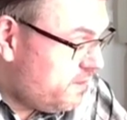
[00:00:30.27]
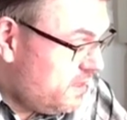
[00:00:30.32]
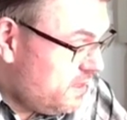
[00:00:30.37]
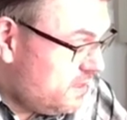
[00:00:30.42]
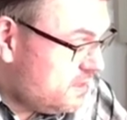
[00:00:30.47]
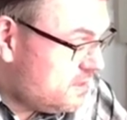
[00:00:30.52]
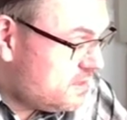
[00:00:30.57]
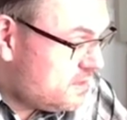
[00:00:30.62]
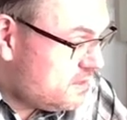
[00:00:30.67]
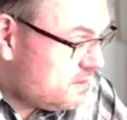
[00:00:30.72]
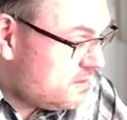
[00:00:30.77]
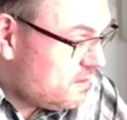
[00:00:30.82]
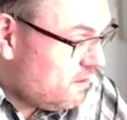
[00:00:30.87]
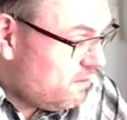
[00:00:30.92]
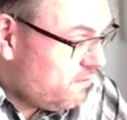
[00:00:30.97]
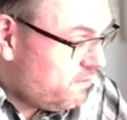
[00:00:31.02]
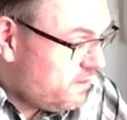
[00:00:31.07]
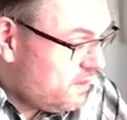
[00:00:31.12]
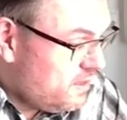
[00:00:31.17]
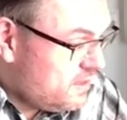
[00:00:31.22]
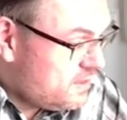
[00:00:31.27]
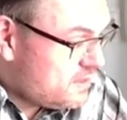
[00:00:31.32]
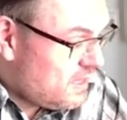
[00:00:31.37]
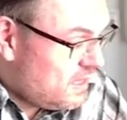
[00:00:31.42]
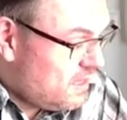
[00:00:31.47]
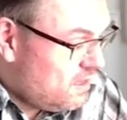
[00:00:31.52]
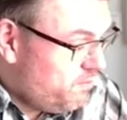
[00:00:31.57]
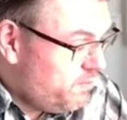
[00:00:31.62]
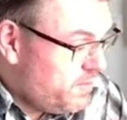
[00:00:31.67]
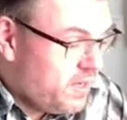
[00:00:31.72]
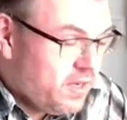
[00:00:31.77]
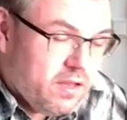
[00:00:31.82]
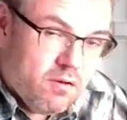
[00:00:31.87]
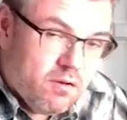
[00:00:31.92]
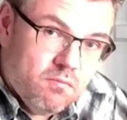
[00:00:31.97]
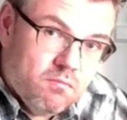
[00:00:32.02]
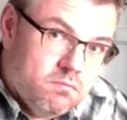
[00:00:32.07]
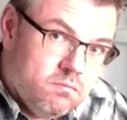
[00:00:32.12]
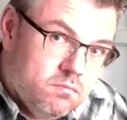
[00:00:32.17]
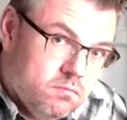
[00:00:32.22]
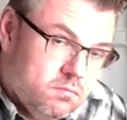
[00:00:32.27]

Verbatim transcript: this aluminium